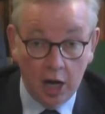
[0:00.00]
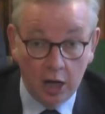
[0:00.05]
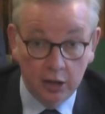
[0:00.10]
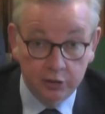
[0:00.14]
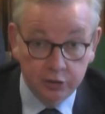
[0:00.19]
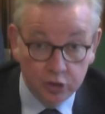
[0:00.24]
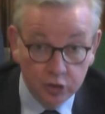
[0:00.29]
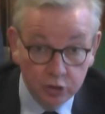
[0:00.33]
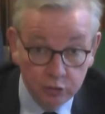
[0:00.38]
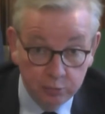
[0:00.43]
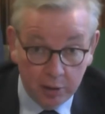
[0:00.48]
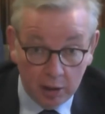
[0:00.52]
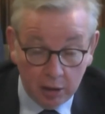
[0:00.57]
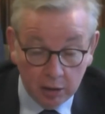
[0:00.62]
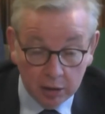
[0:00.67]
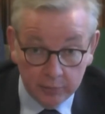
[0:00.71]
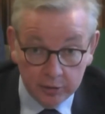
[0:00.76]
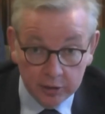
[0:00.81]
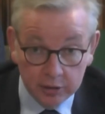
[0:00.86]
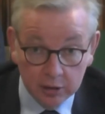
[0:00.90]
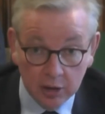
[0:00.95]
to
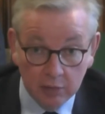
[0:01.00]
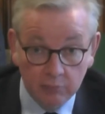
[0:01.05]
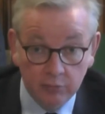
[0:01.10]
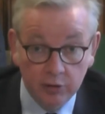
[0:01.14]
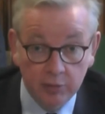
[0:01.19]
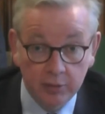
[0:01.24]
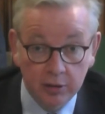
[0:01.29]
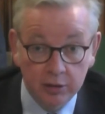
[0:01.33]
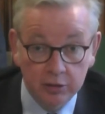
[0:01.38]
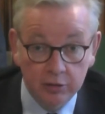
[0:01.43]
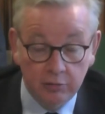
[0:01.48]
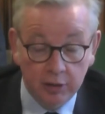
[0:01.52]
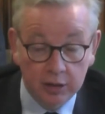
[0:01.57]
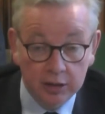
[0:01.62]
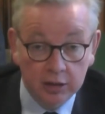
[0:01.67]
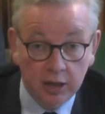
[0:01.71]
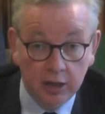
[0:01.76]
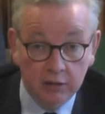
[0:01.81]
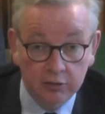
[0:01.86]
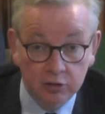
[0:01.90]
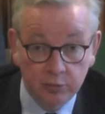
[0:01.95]
Parliament, and we bear direct
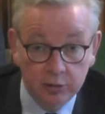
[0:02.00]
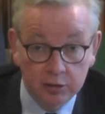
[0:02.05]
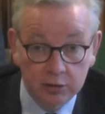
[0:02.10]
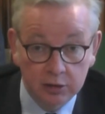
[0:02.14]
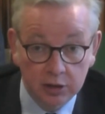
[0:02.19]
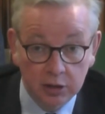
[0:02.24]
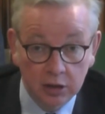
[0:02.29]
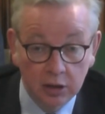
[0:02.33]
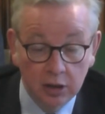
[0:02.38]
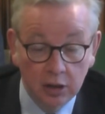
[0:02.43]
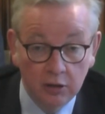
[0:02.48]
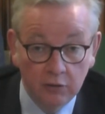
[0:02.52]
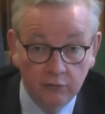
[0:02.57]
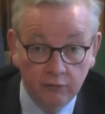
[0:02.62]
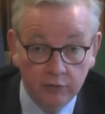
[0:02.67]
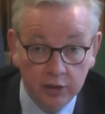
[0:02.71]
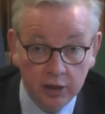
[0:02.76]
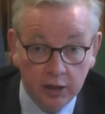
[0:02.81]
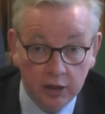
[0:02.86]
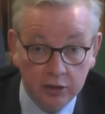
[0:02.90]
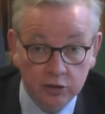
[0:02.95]
accountability for
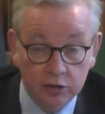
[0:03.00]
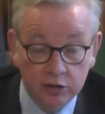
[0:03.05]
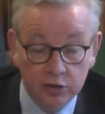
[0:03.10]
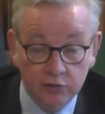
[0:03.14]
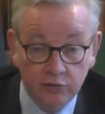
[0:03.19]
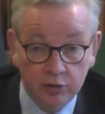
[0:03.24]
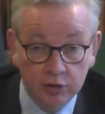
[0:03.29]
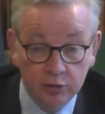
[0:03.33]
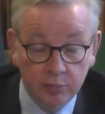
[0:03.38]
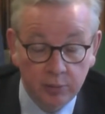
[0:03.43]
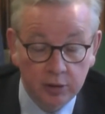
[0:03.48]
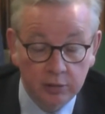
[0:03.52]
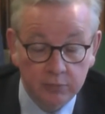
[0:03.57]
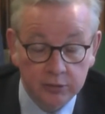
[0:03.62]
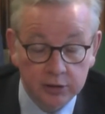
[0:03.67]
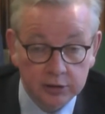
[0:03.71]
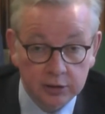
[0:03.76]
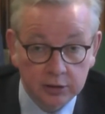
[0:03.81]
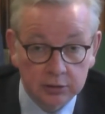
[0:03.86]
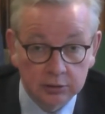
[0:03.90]
the actions of our departments.